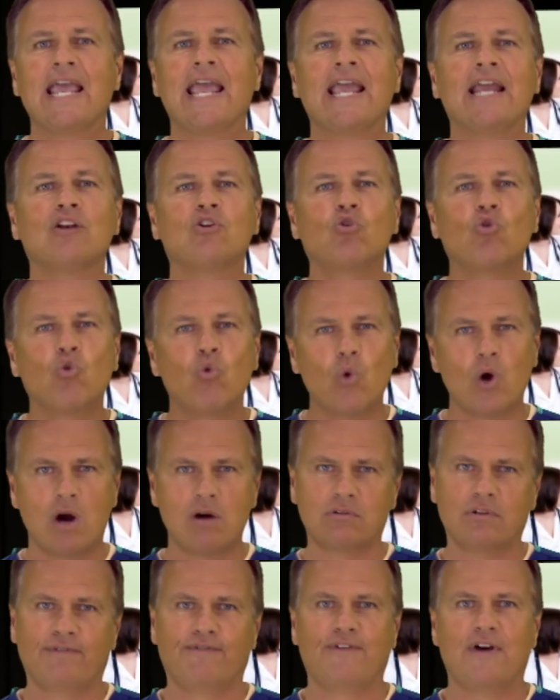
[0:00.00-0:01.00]
and
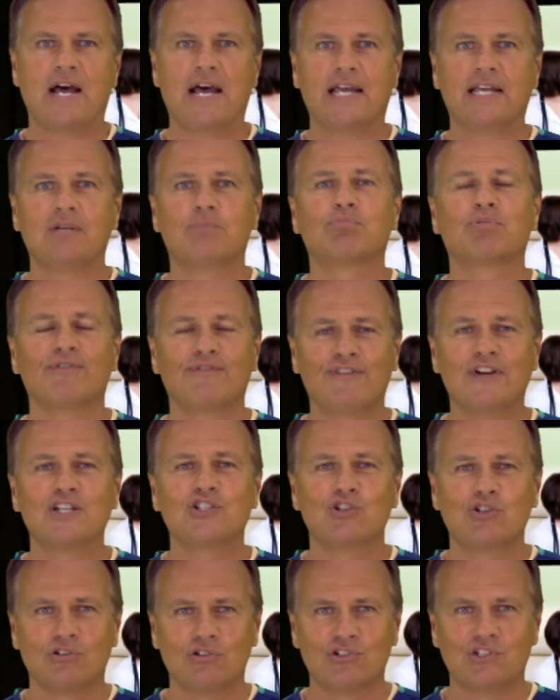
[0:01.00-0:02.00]
qualified
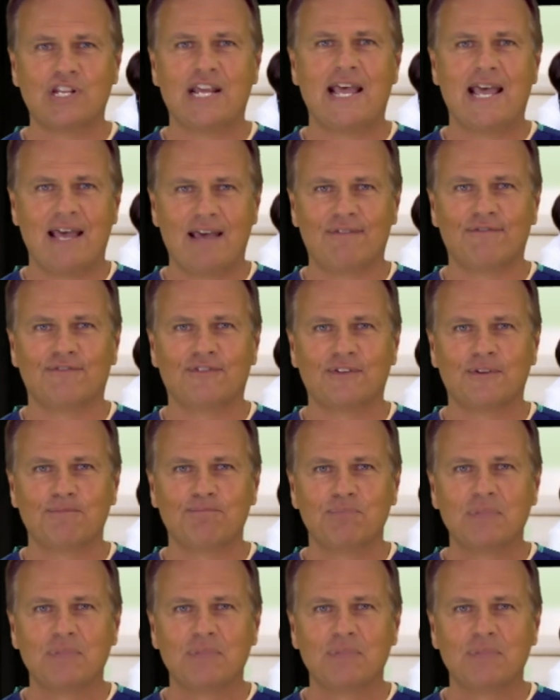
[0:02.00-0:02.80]
professional staff.